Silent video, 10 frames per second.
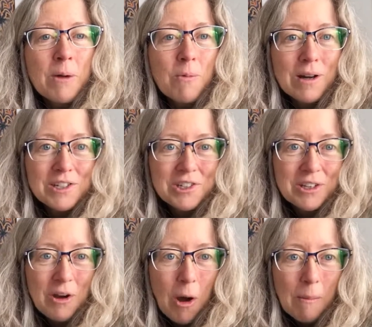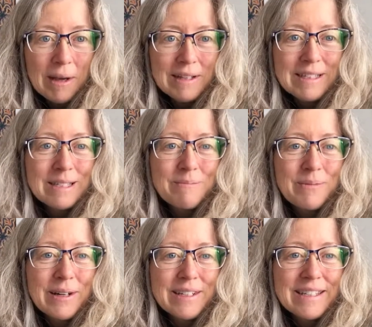watch the comments,
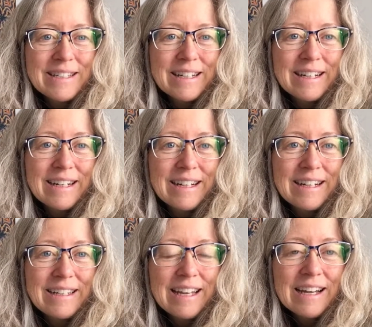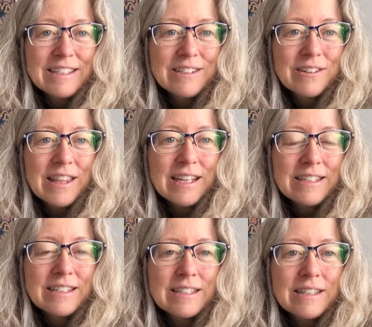but yeah, so
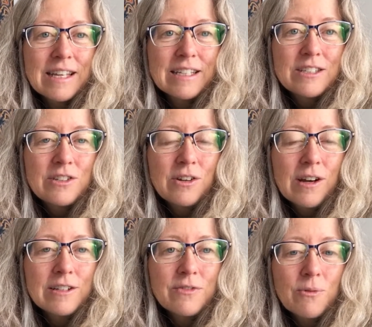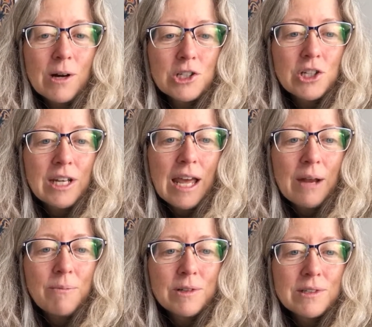thanks to you guys for watching,
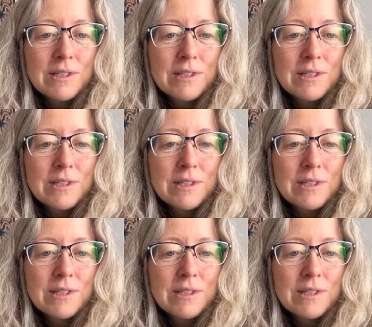and we'll